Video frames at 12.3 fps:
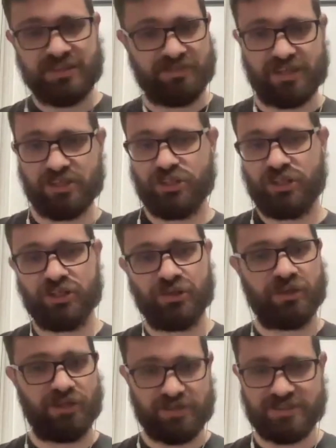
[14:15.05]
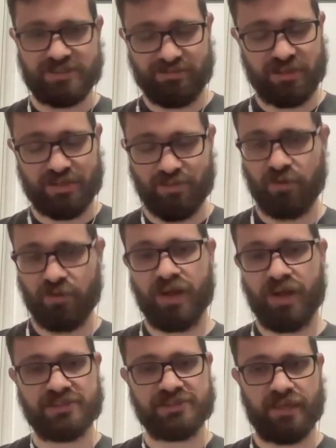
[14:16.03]
of things you can do in lots of different email
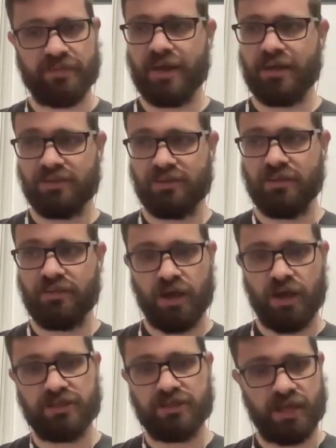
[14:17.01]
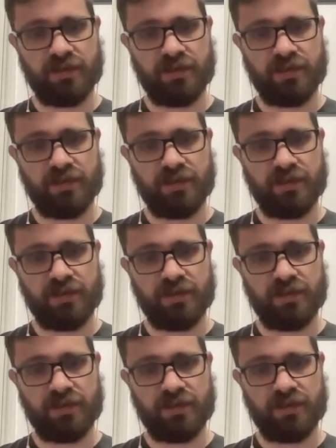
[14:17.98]
clients, and yeah.